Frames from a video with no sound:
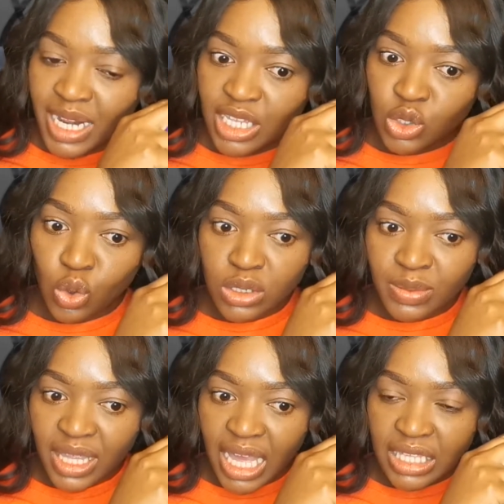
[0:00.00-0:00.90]
It has taught
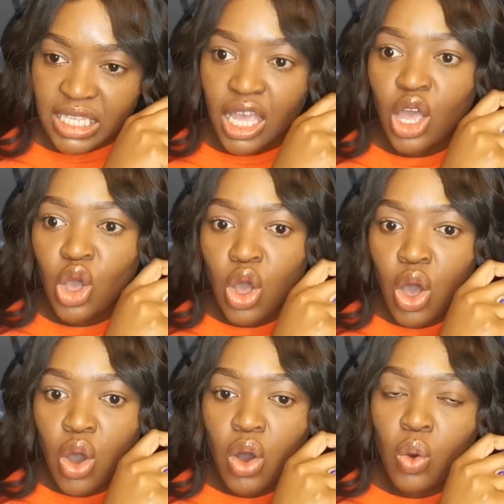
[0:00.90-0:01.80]
me that
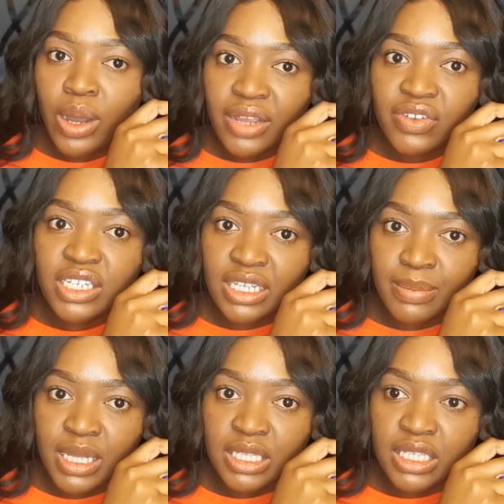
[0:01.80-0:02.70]
whatever
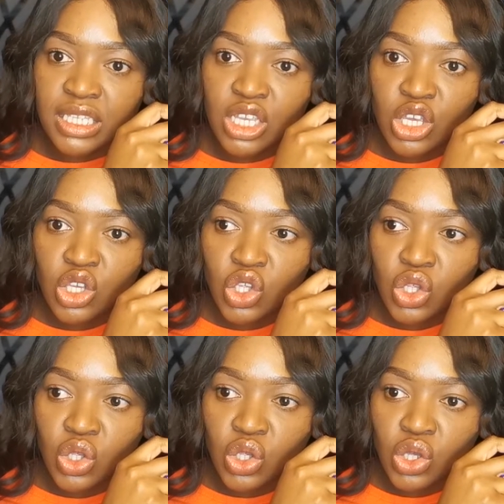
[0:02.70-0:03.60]
demons
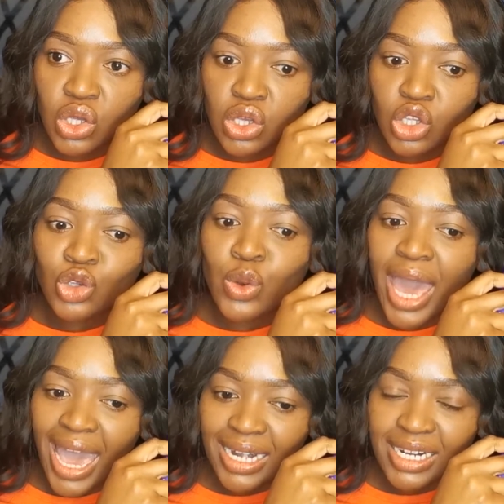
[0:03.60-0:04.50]
you
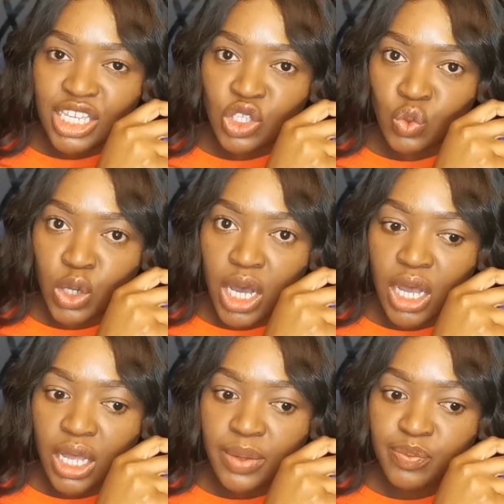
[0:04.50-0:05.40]
had and you
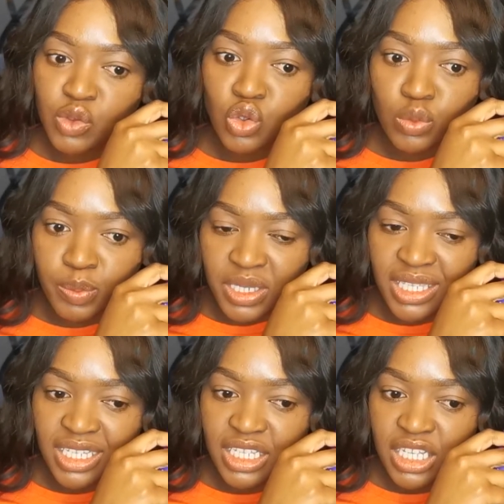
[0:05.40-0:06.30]
were too
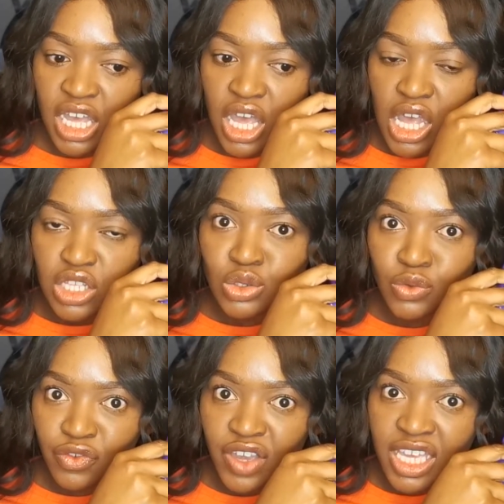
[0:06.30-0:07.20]
busy to
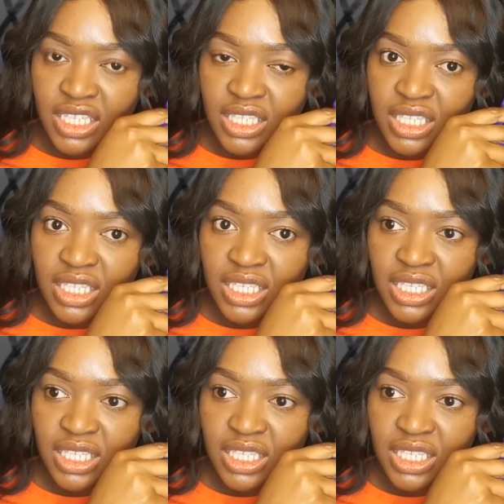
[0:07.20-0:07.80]
face,